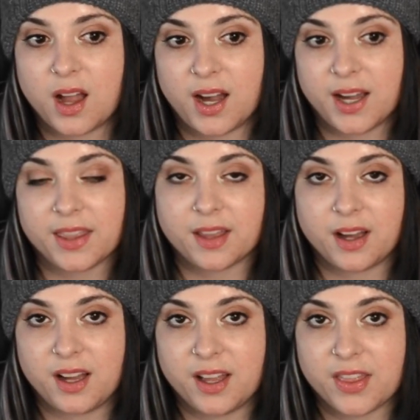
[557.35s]
I
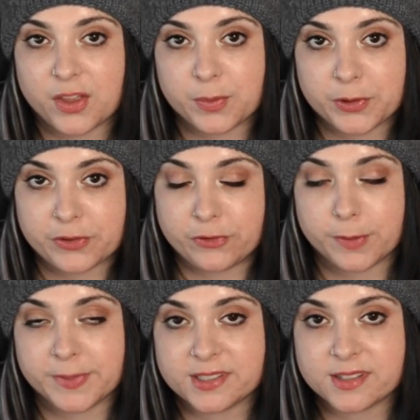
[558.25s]
thought the
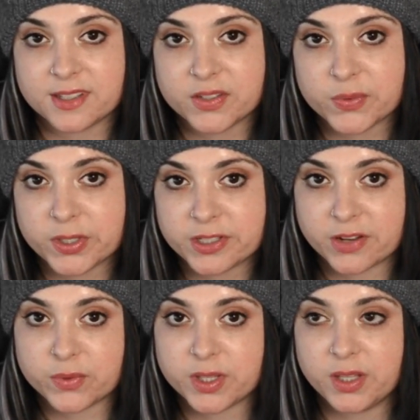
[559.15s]
performances were
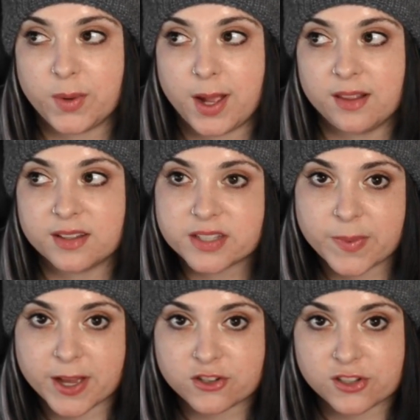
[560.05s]
done really well,
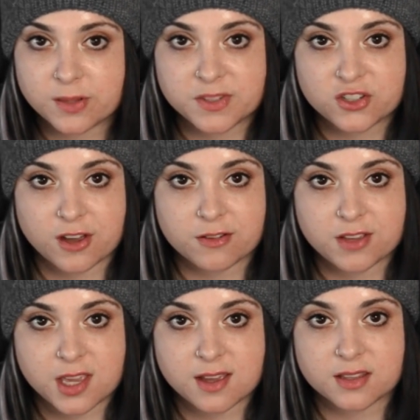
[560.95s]
especially Michelle
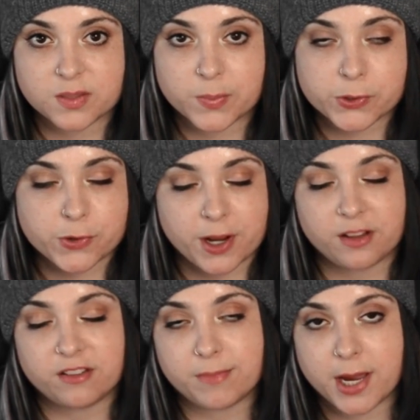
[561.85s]
Keegan's
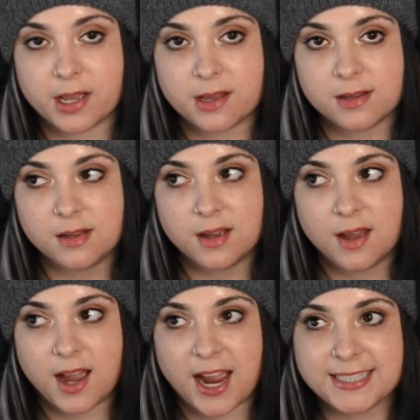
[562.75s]
portrayal of Maya.
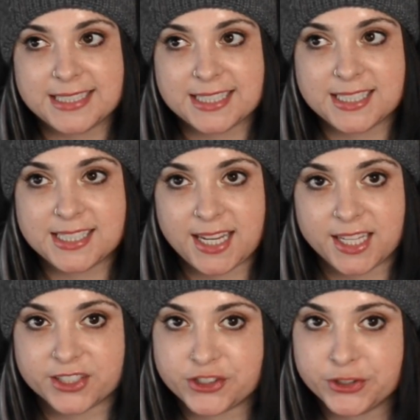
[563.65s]
I did take
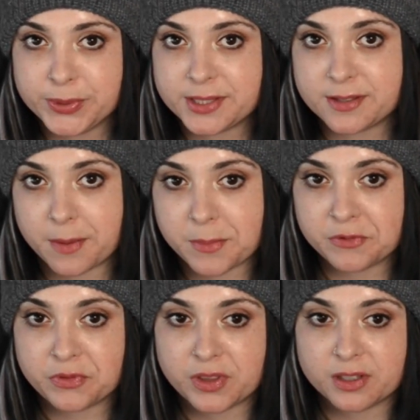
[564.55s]
issue with some
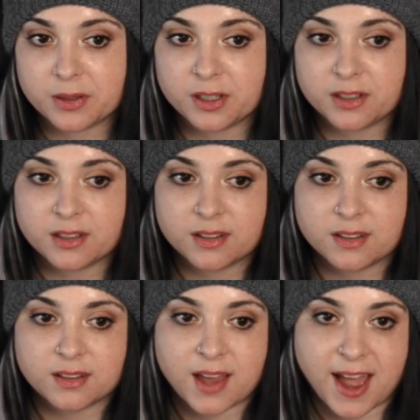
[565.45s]
of
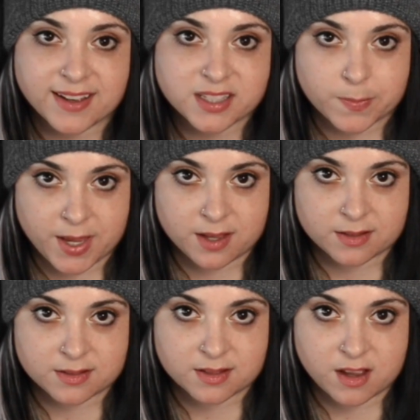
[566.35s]
the
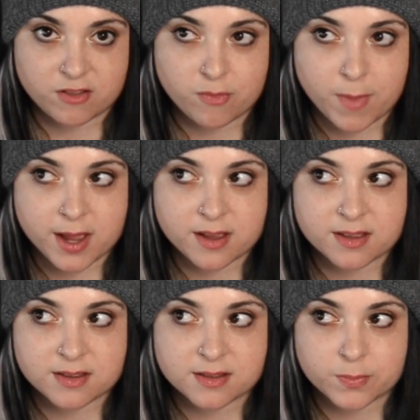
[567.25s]
aspects of
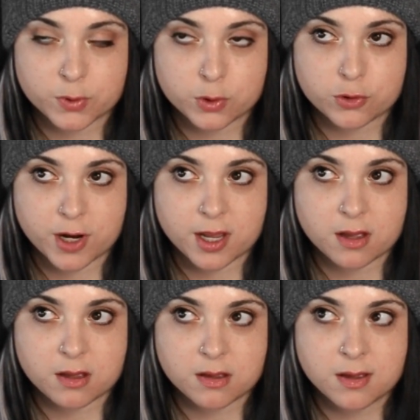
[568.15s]
Maya's
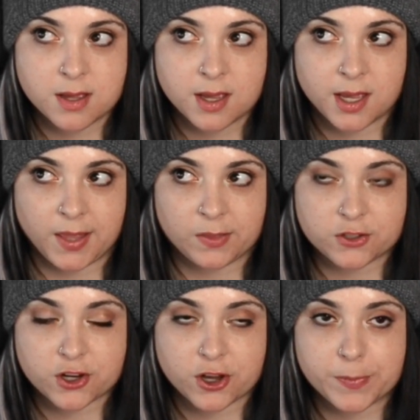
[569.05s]
portrayal in the
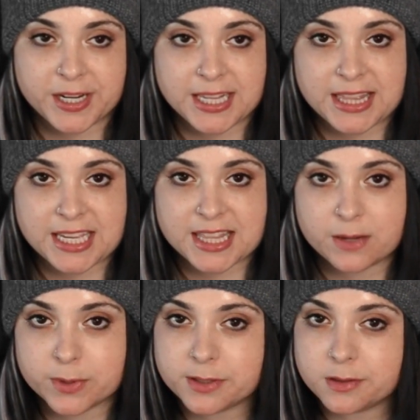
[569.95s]
show, but I think
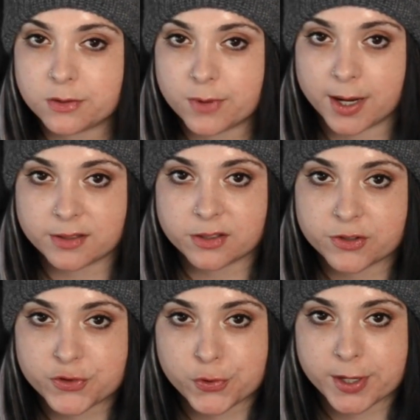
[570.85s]
that was a
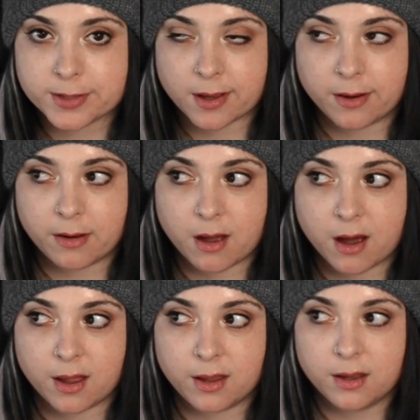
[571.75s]
director's choice and
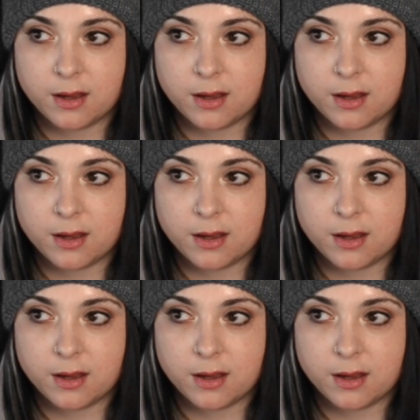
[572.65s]
not